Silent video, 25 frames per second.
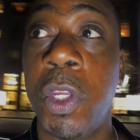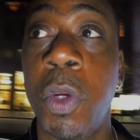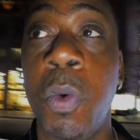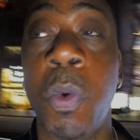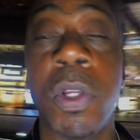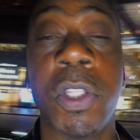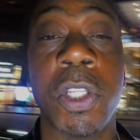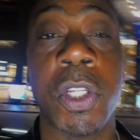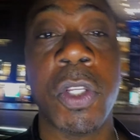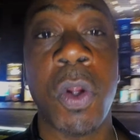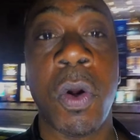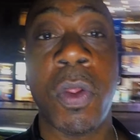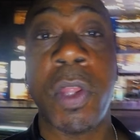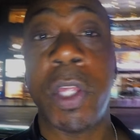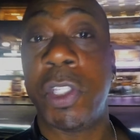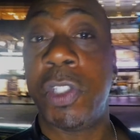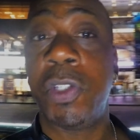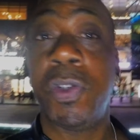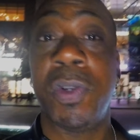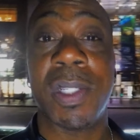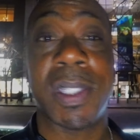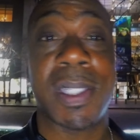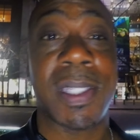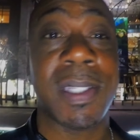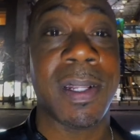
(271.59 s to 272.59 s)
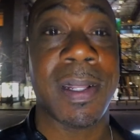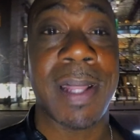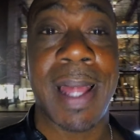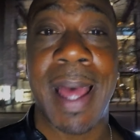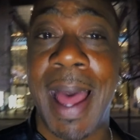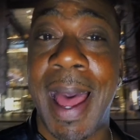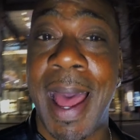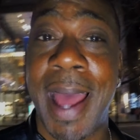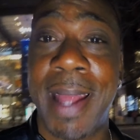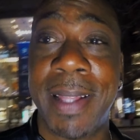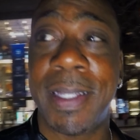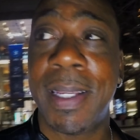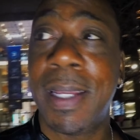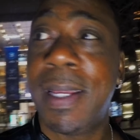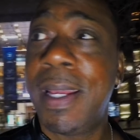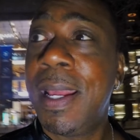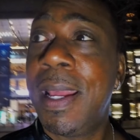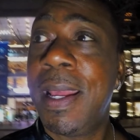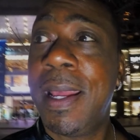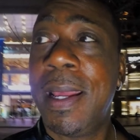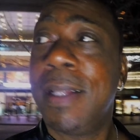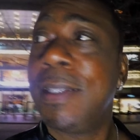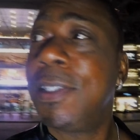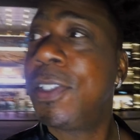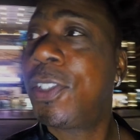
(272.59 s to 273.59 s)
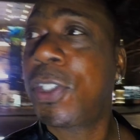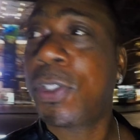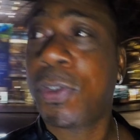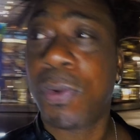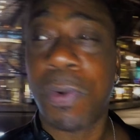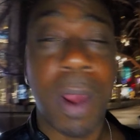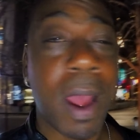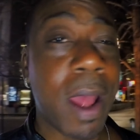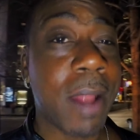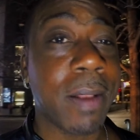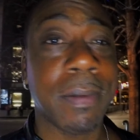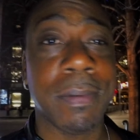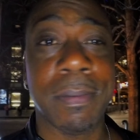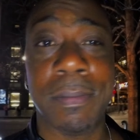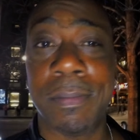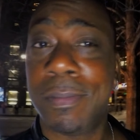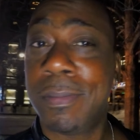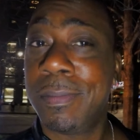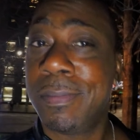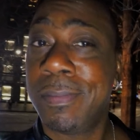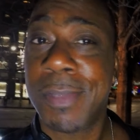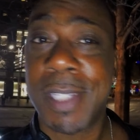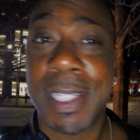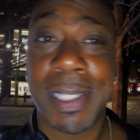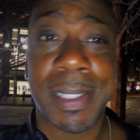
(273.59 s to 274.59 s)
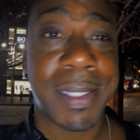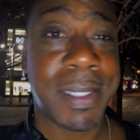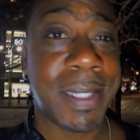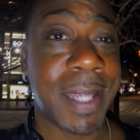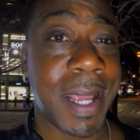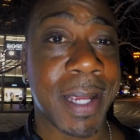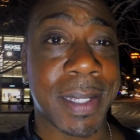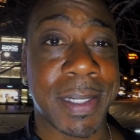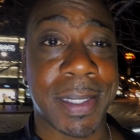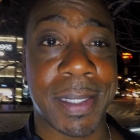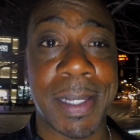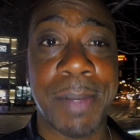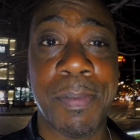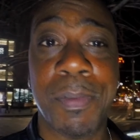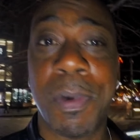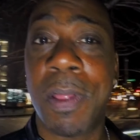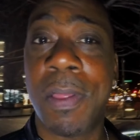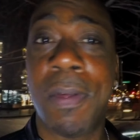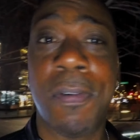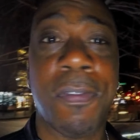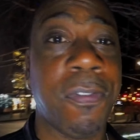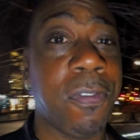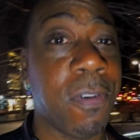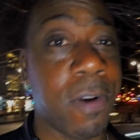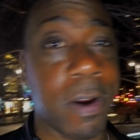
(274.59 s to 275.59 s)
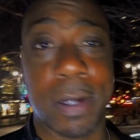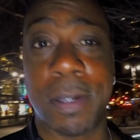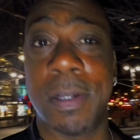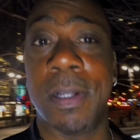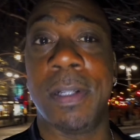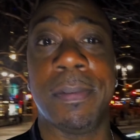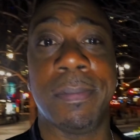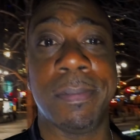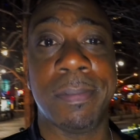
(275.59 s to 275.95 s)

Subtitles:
You want to know that you are still hot, trotting, sexy motherfucker.